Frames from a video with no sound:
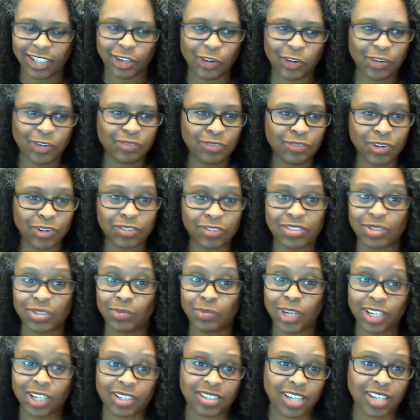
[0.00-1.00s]
know involves
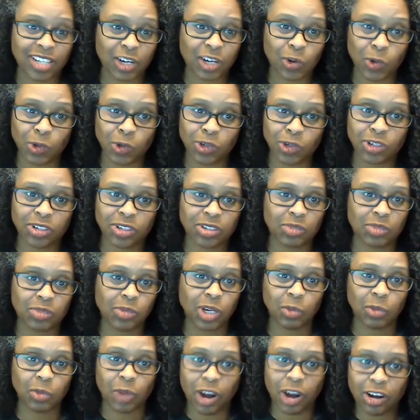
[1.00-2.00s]
many stakeholders,
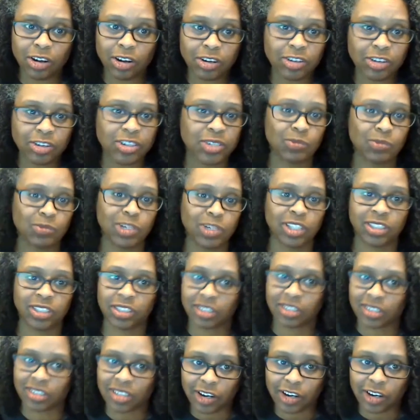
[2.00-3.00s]
many partners, many
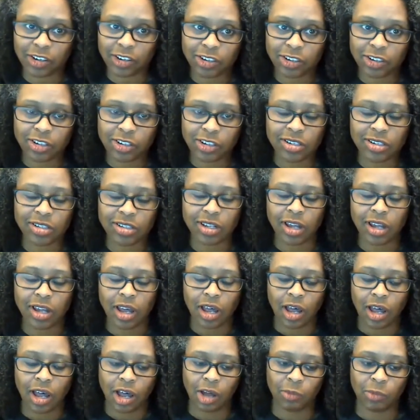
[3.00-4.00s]
designers,
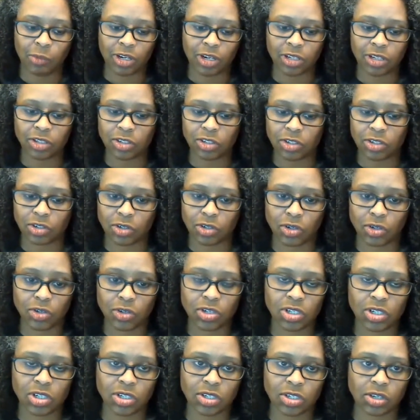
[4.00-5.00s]
um, and
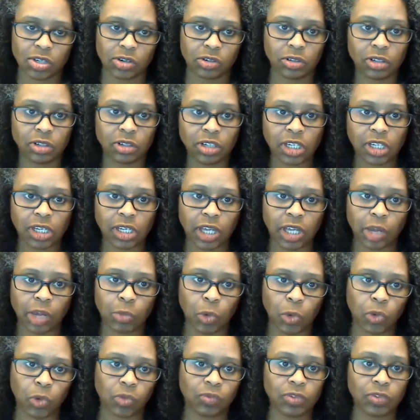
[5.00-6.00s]
institutions that are looking at
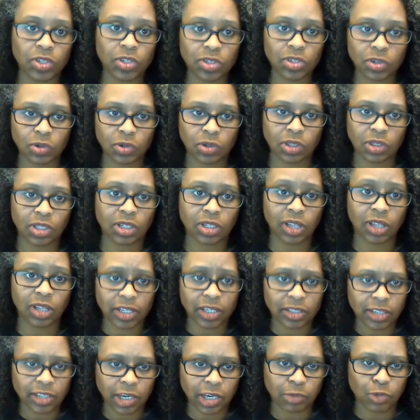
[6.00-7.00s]
both physical and
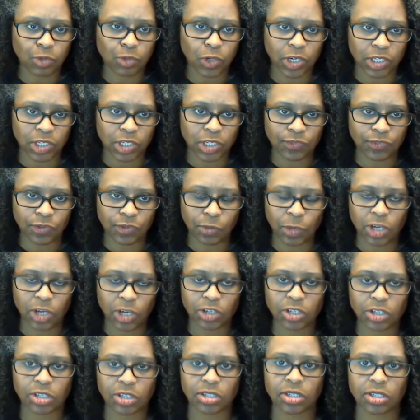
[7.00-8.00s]
landscape
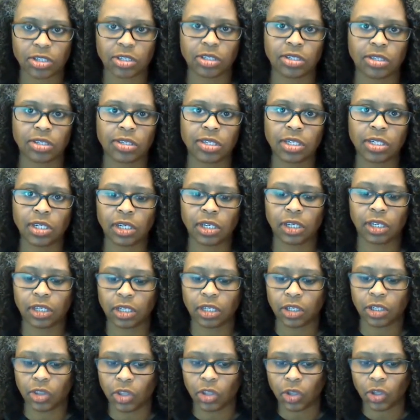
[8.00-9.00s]
transformations in the city. And
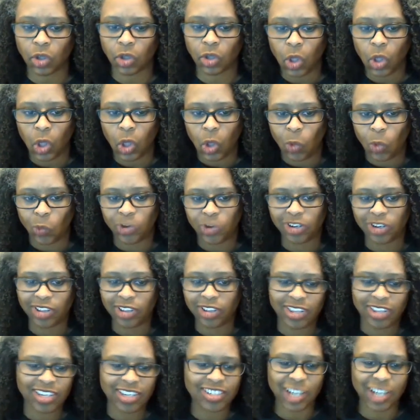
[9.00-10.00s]
I think one of
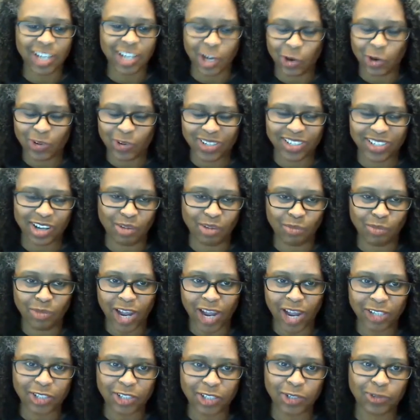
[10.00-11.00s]
the things I always come
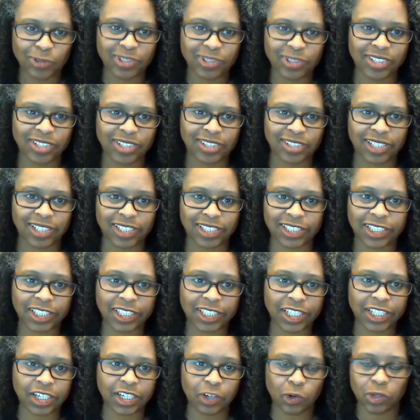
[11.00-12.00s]
back to is this
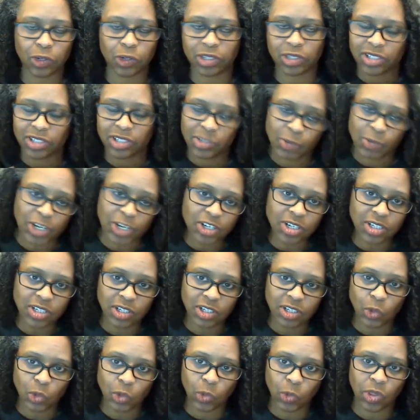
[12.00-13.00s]
idea, or
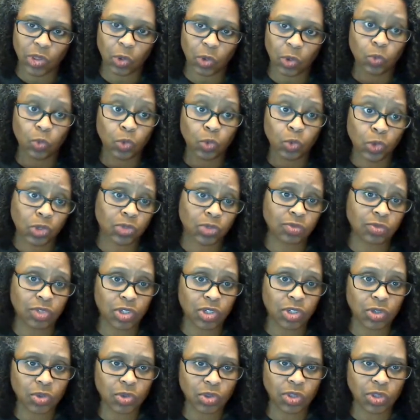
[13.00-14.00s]
especially the way that Root of
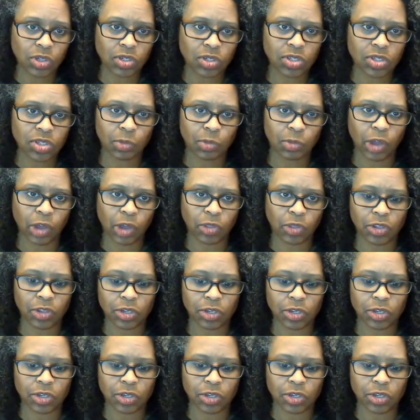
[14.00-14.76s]
Two thinks about